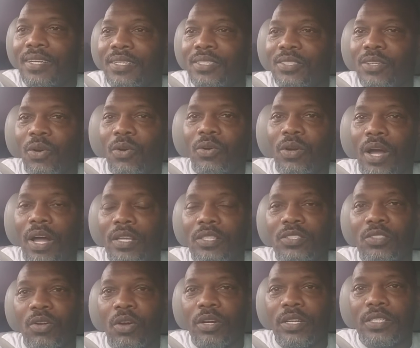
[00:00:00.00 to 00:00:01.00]
So I
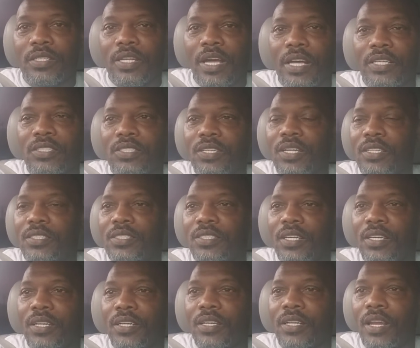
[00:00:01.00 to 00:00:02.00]
started dashing at
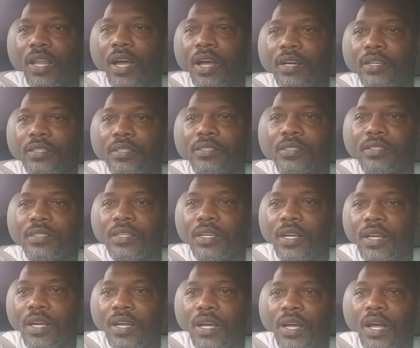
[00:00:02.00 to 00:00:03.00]
10 o'clock.
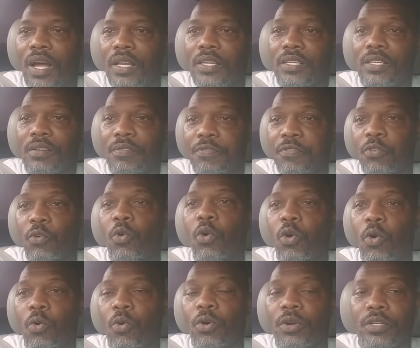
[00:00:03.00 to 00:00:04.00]
I did 4
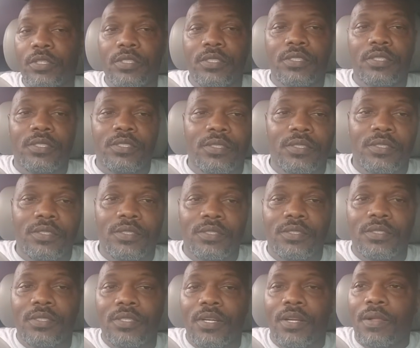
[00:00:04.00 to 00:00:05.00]
orders.
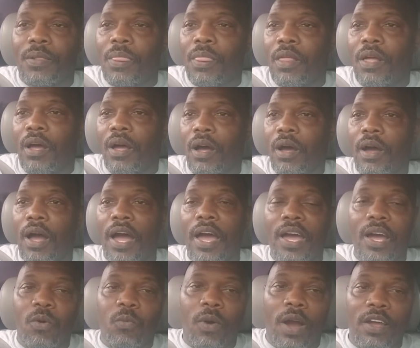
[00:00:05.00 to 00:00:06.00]
I
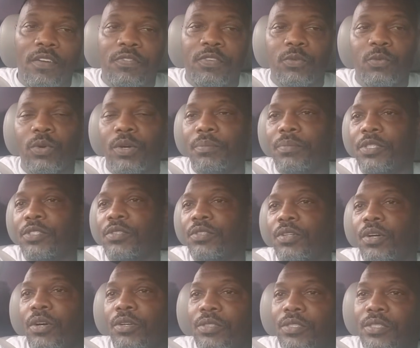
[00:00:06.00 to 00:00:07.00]
had wifey with me, you
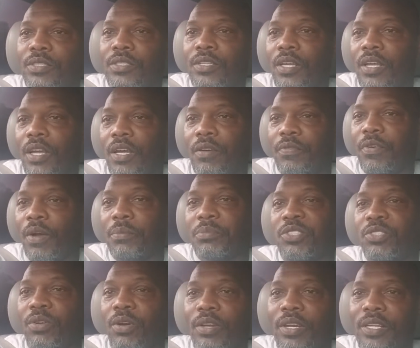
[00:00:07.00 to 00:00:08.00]
know. If I'm
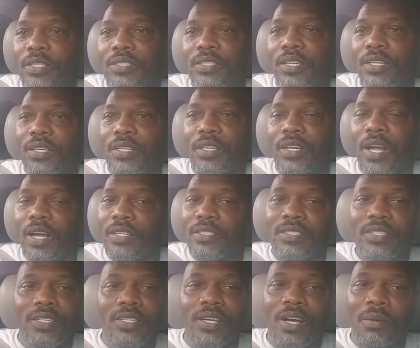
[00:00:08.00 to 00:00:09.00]
starting at 10 o'clock,
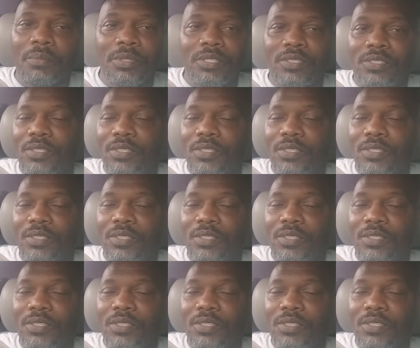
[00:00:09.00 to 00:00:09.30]
she coming.